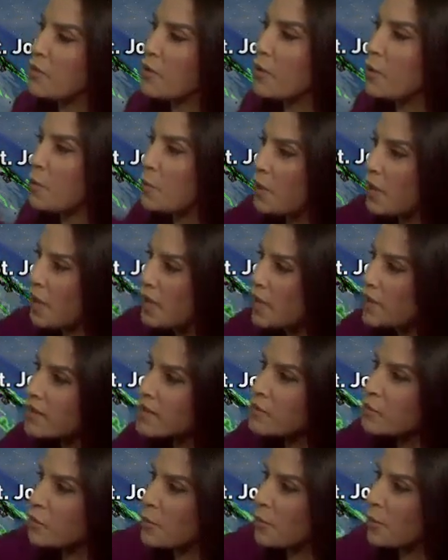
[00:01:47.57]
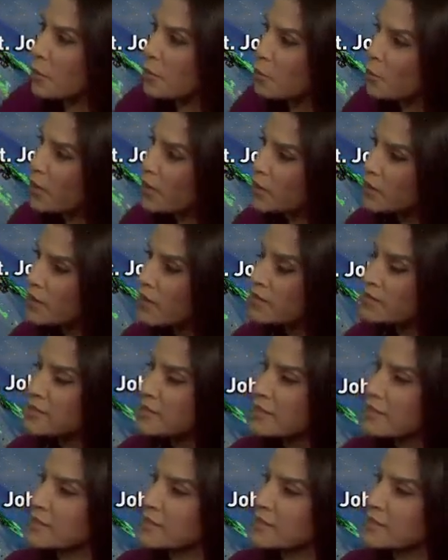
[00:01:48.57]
farther east from the Great Lakes to the